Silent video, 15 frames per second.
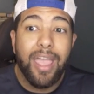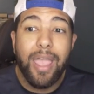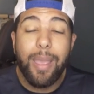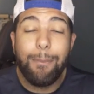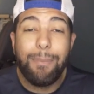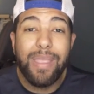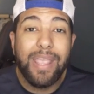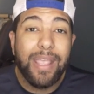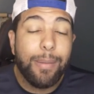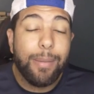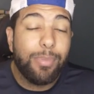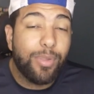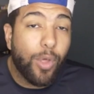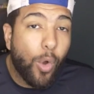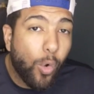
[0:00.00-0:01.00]
and being able
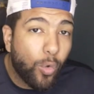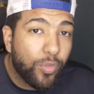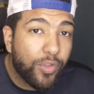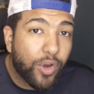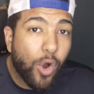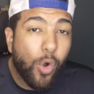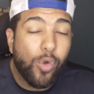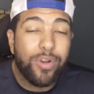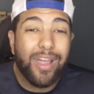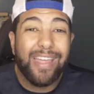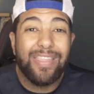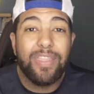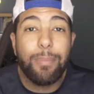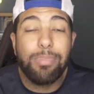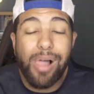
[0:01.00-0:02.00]
to hold their own
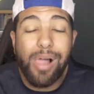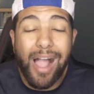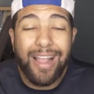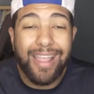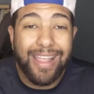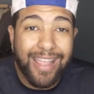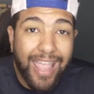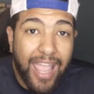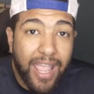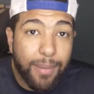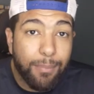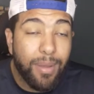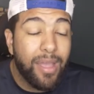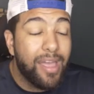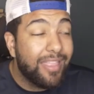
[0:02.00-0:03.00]
in the blocking game,